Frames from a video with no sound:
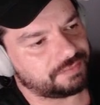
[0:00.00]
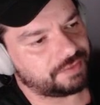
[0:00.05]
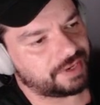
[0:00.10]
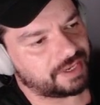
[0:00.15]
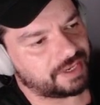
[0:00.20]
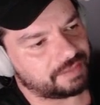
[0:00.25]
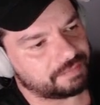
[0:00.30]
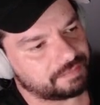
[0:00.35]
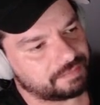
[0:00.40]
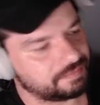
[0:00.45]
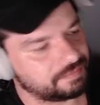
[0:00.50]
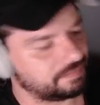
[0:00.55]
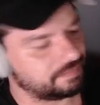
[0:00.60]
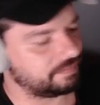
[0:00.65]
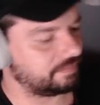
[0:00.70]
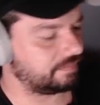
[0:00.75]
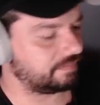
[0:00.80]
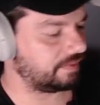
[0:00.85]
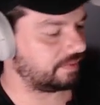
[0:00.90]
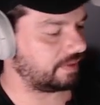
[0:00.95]
frame.
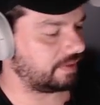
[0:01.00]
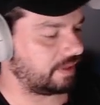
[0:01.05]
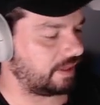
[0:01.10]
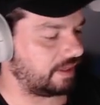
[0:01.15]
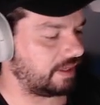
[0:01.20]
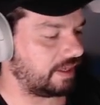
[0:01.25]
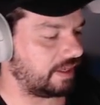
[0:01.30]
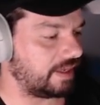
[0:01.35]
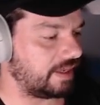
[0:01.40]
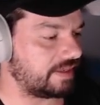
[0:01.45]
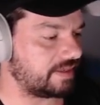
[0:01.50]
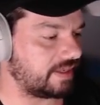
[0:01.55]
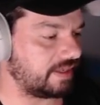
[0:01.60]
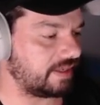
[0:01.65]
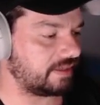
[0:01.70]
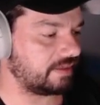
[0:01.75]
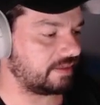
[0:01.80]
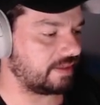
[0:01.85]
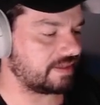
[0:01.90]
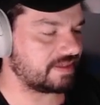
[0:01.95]
And then I
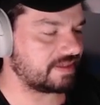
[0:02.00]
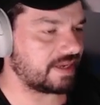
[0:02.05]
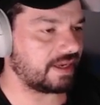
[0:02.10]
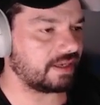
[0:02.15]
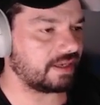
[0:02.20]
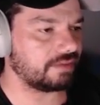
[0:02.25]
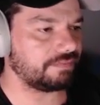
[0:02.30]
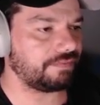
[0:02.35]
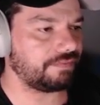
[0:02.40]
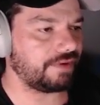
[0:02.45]
take the second